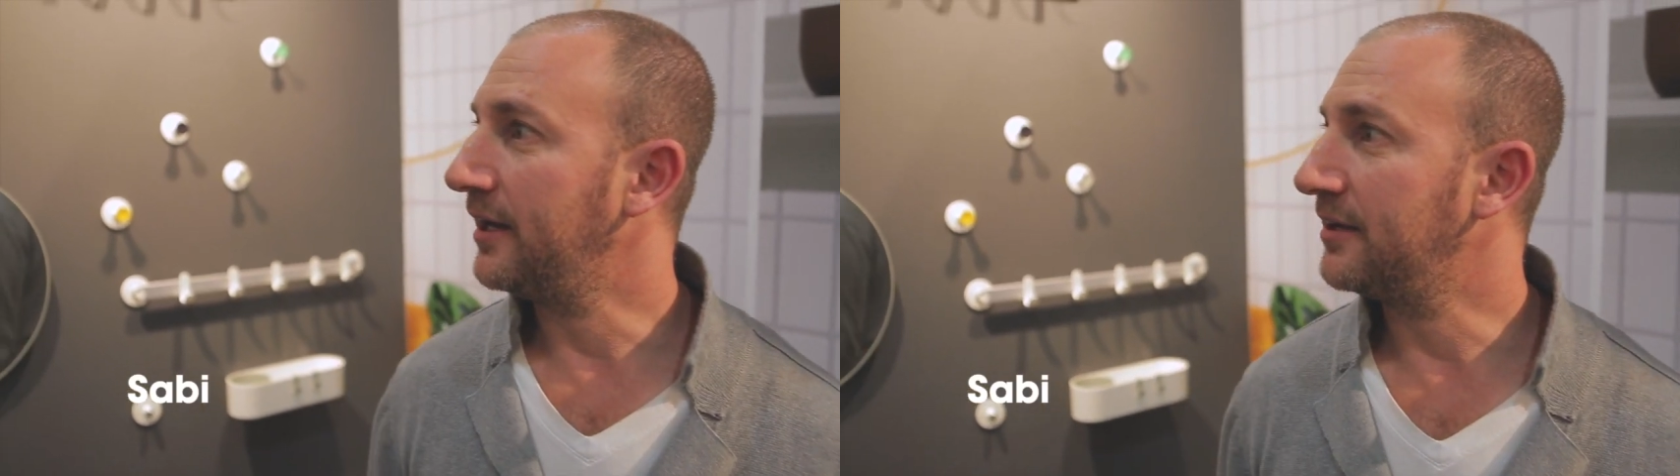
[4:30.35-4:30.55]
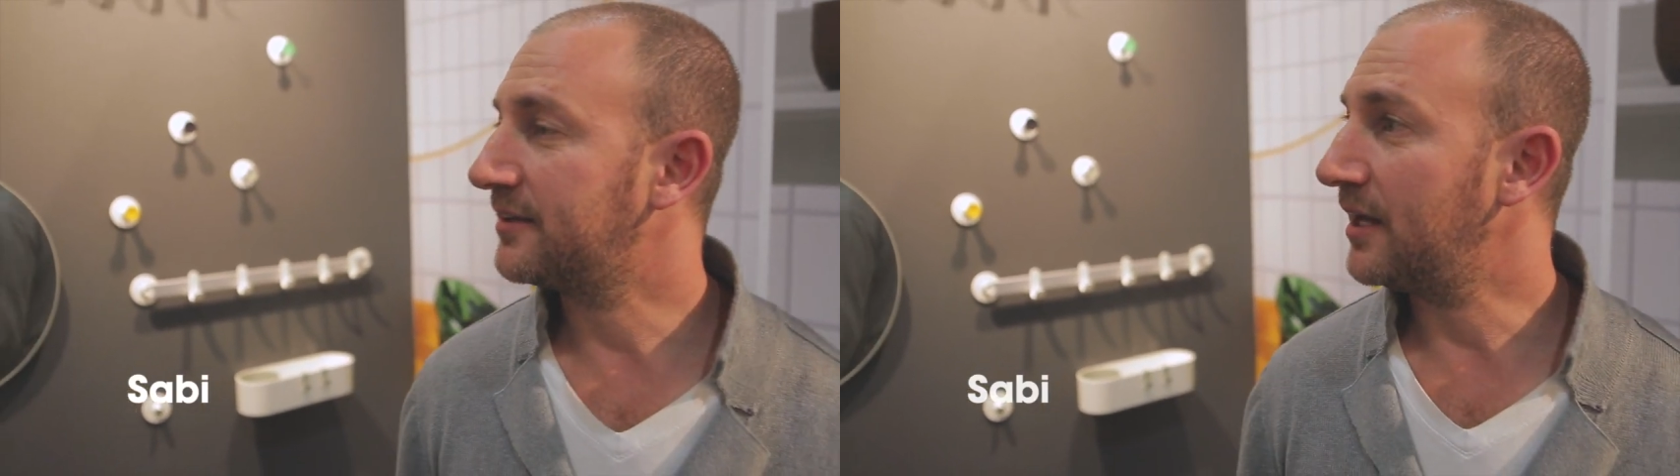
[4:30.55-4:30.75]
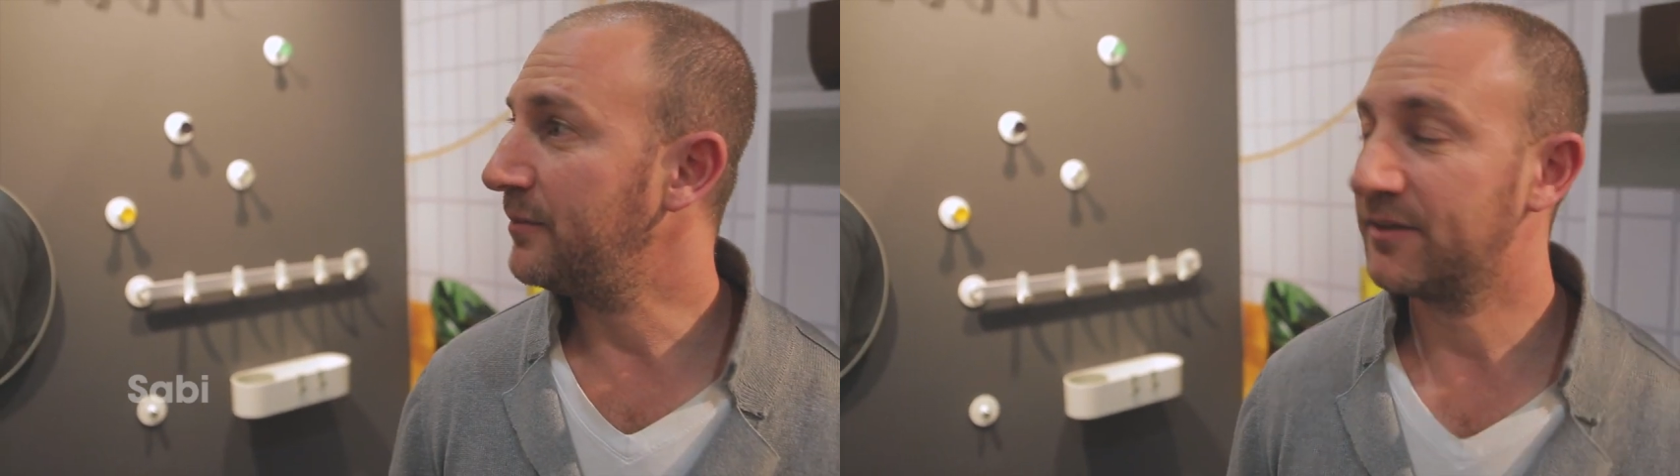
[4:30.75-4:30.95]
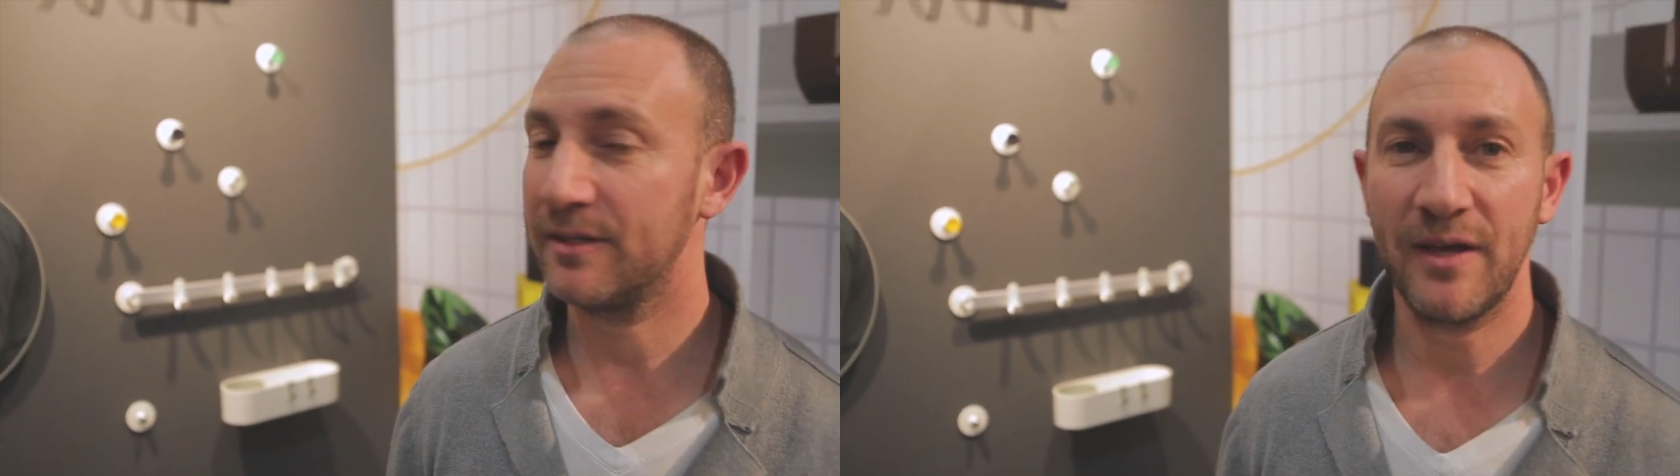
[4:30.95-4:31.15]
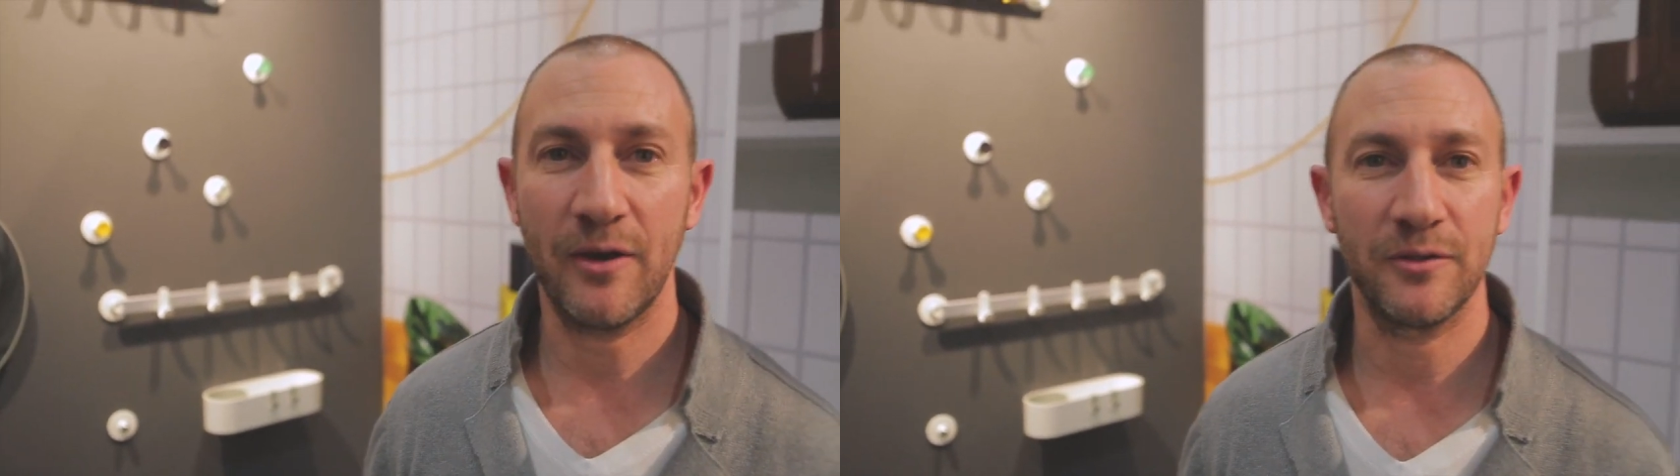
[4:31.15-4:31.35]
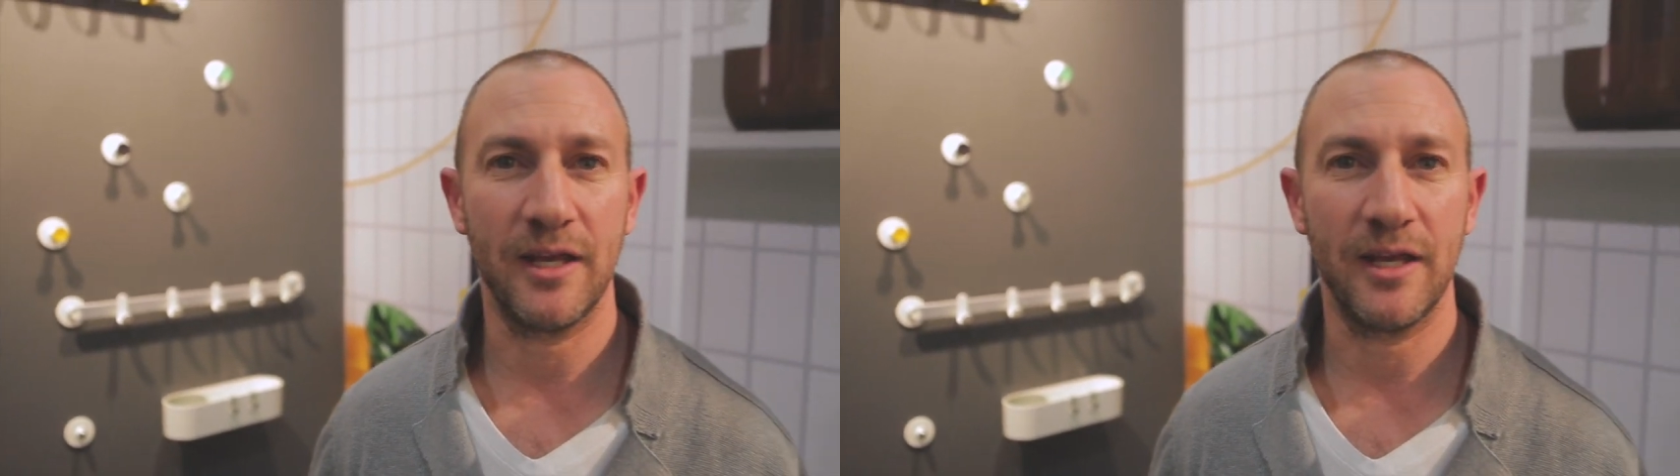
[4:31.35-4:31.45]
in Savi it's about